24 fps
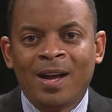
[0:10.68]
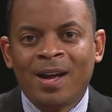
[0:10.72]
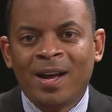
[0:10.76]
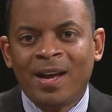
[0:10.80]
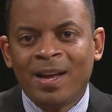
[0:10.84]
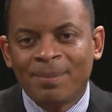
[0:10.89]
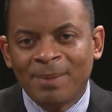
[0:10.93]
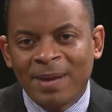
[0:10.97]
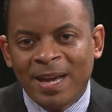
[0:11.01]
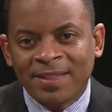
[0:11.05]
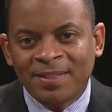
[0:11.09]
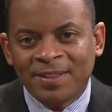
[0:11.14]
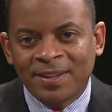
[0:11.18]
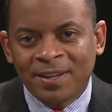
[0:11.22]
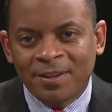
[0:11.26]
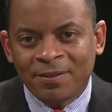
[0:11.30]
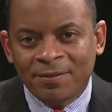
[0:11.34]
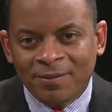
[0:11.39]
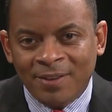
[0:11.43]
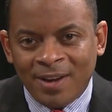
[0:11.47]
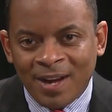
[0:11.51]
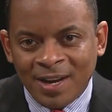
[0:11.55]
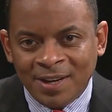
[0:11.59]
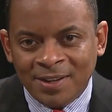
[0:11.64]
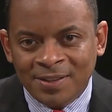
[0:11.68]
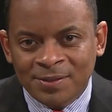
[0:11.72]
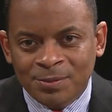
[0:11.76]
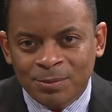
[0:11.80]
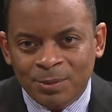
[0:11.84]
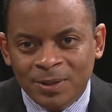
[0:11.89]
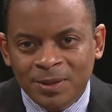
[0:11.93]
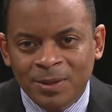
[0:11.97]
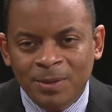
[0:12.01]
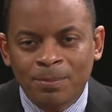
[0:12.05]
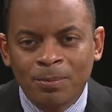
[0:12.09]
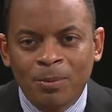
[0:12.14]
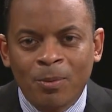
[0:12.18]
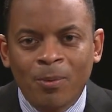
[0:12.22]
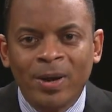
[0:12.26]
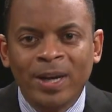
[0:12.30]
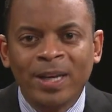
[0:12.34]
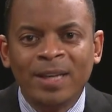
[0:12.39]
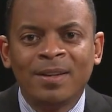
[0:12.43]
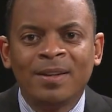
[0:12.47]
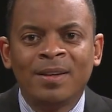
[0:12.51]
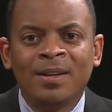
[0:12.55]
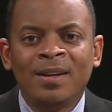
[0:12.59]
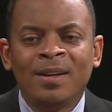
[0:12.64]
Hi, I'm Anthony Foxx with The
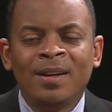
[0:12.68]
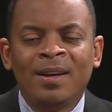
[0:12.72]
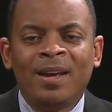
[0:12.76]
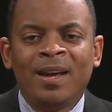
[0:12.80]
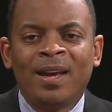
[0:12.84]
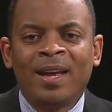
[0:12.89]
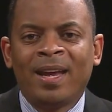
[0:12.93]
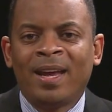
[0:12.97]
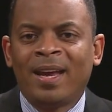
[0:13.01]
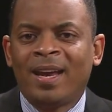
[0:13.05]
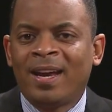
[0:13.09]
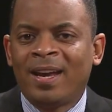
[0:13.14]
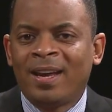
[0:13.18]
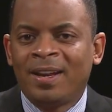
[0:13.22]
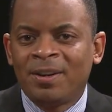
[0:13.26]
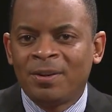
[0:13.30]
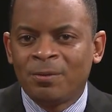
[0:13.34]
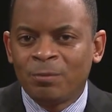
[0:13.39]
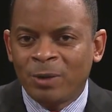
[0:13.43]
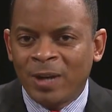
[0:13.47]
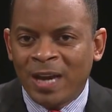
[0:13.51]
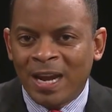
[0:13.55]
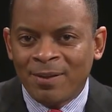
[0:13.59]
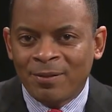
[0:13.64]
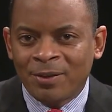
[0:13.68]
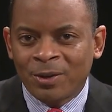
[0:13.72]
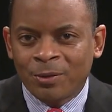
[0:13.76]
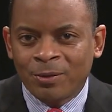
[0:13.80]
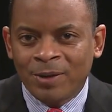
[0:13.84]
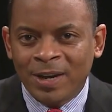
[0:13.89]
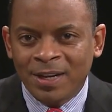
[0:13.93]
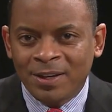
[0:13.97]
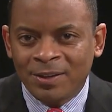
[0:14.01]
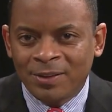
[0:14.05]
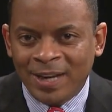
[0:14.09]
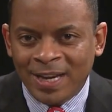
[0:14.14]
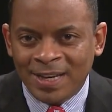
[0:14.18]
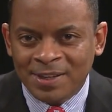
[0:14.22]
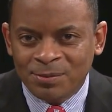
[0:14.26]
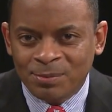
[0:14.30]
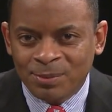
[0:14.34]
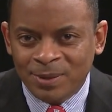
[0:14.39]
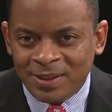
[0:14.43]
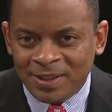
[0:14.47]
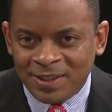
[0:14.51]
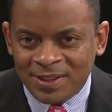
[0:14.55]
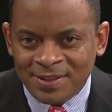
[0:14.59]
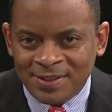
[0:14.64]
Point, and we have a great guest
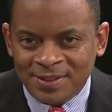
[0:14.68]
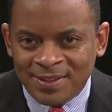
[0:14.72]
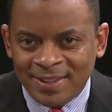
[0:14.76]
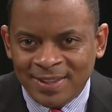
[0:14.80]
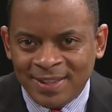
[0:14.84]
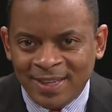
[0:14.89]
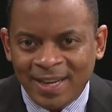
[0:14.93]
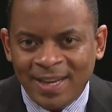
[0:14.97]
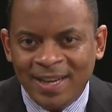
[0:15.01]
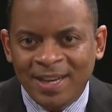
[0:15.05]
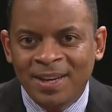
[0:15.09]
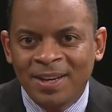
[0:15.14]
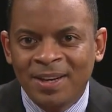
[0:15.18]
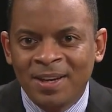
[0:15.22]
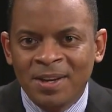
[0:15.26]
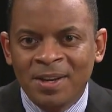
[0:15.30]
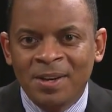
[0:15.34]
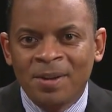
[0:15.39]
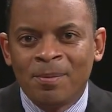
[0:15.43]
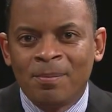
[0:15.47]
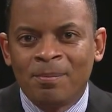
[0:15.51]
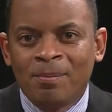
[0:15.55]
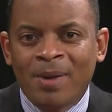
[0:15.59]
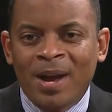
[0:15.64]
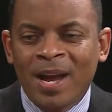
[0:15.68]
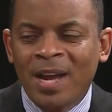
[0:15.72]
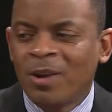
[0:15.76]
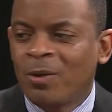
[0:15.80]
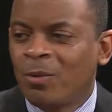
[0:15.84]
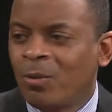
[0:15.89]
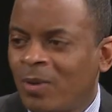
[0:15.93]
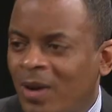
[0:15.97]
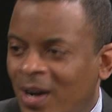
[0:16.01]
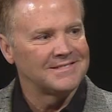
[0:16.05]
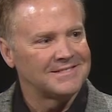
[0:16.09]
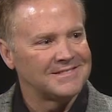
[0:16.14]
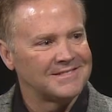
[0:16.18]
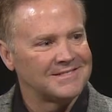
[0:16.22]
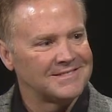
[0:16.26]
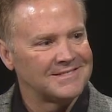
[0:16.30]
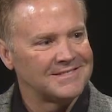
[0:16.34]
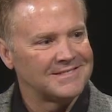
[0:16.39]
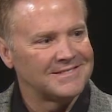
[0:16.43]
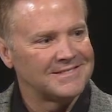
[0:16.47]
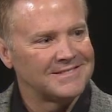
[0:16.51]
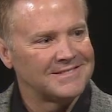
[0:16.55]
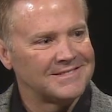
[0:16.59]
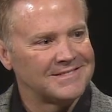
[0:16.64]
with us today, Mike Wallace,
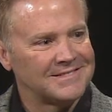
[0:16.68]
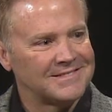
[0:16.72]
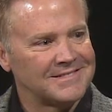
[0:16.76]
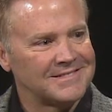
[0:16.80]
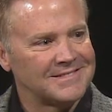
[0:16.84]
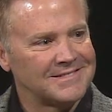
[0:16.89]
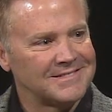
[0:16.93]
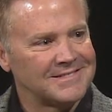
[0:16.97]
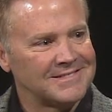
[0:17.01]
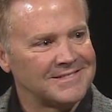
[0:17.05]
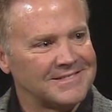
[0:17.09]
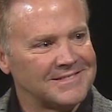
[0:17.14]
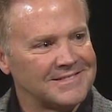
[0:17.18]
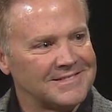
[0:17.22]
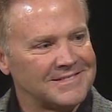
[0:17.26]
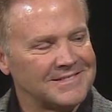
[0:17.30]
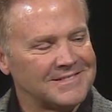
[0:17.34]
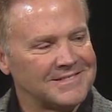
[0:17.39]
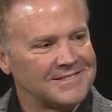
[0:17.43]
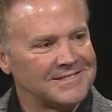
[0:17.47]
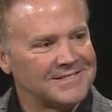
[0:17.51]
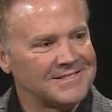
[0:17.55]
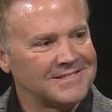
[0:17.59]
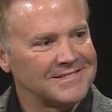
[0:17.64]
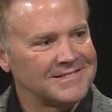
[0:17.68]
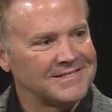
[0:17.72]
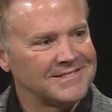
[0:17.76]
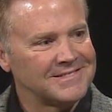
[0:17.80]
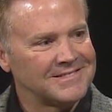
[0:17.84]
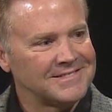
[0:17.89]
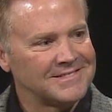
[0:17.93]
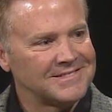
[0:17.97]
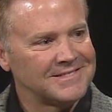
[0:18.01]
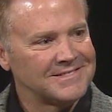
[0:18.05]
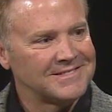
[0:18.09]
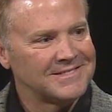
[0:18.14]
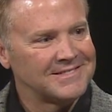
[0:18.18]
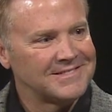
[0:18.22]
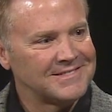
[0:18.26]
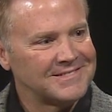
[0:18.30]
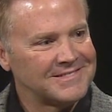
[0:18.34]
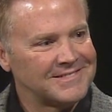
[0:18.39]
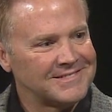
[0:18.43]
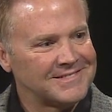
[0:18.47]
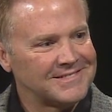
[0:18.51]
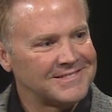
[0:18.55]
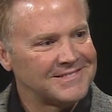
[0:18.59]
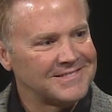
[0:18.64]
NASCAR driver, NASCAR team
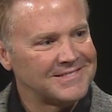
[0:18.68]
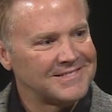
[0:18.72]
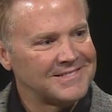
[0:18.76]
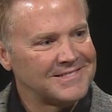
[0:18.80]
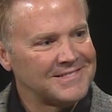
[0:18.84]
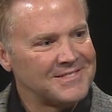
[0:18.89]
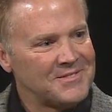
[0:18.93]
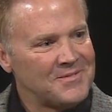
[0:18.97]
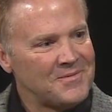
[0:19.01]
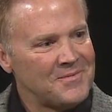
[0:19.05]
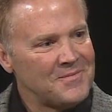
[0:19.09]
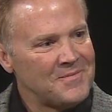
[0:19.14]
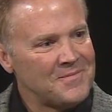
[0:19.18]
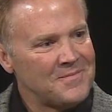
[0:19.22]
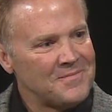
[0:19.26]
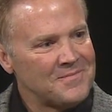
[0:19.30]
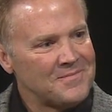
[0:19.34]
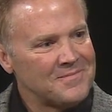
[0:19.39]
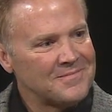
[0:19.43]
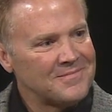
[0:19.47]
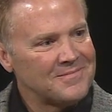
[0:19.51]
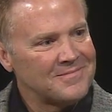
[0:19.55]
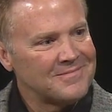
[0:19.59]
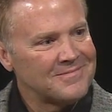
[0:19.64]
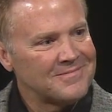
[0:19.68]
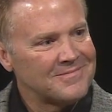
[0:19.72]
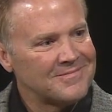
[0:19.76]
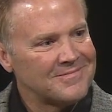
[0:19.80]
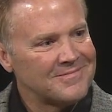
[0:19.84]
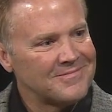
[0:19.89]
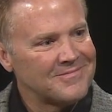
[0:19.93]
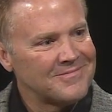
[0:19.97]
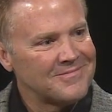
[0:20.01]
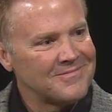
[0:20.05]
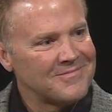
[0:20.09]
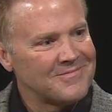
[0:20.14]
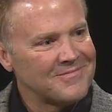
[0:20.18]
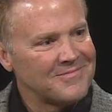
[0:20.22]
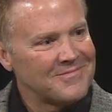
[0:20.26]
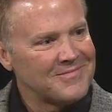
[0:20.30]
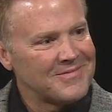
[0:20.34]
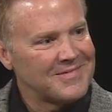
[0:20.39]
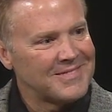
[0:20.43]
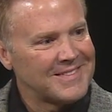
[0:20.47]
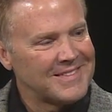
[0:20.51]
owner, commentator on